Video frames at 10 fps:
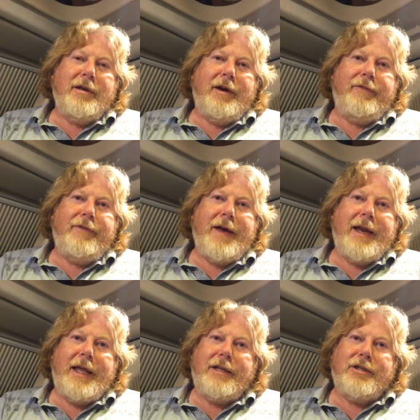I
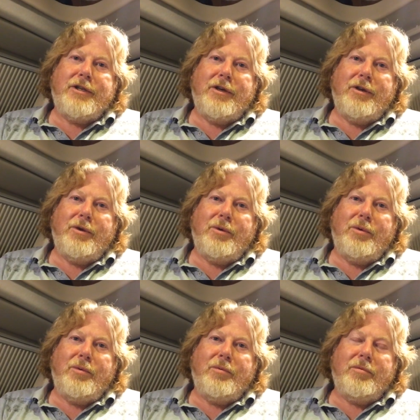fell
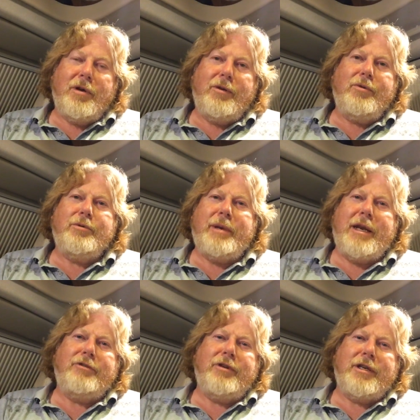into... I'd always been
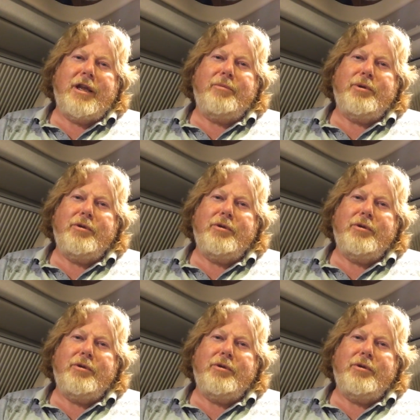interested in